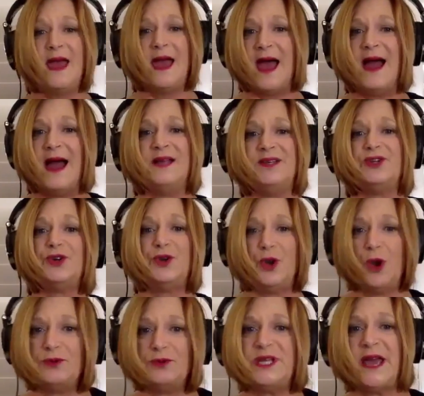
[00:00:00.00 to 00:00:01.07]
and
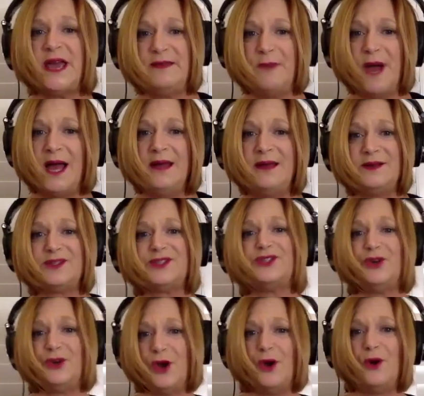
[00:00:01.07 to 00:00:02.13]
go 10 miles
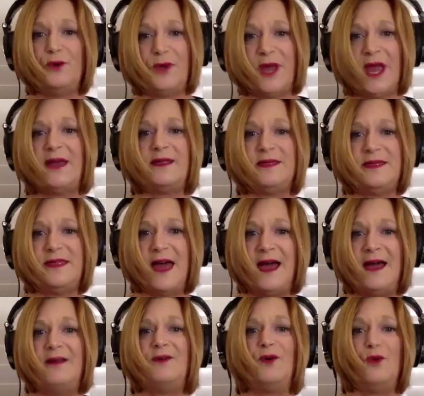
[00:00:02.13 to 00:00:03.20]
to go get
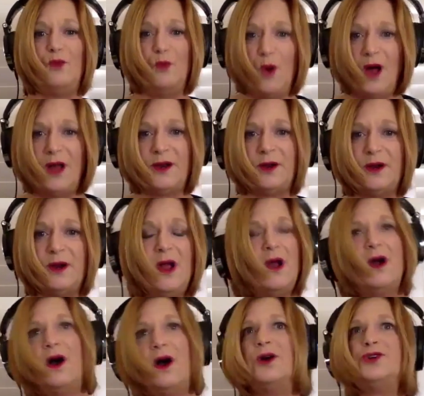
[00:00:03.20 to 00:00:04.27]
that water?
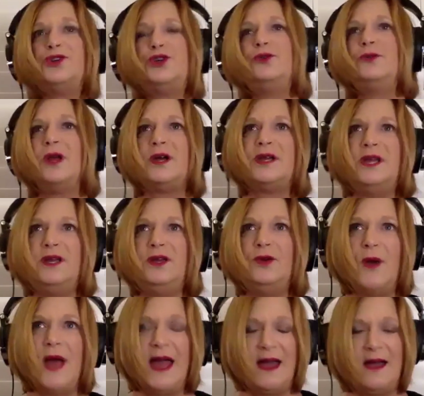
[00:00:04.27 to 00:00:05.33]
Aren't you lucky
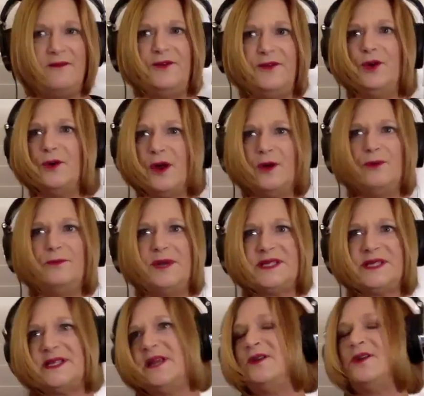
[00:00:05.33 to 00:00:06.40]
you have your own
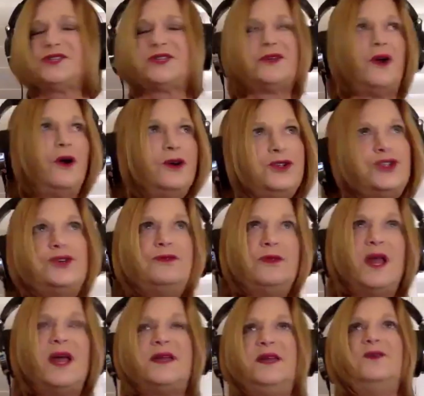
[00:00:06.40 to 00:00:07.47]
business? Aren't you
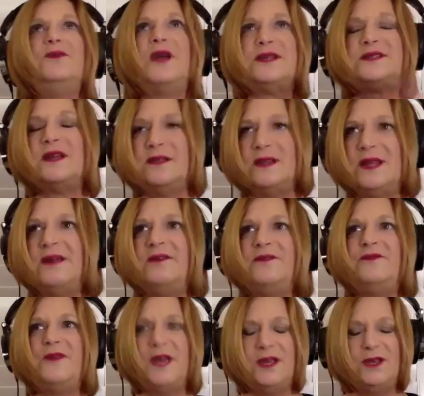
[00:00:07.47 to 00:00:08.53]
lucky you get to
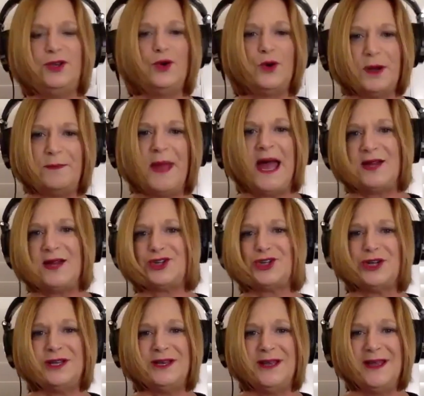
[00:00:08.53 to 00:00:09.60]
live in your
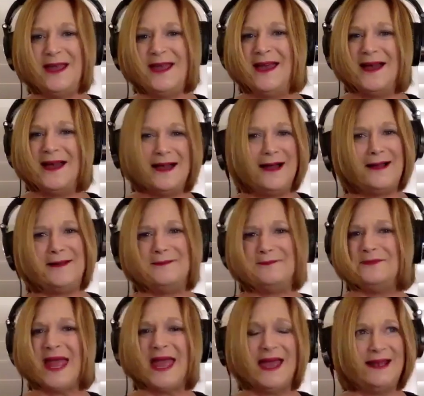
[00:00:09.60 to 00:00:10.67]
passion?
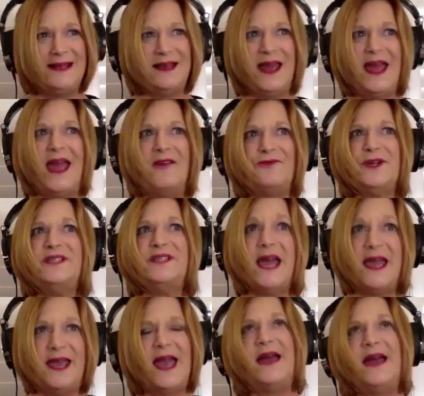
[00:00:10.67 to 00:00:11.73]
And every
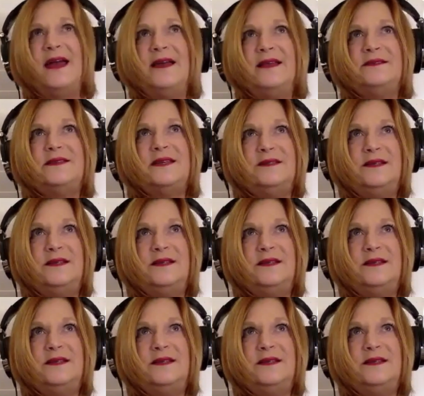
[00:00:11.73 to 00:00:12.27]
day, and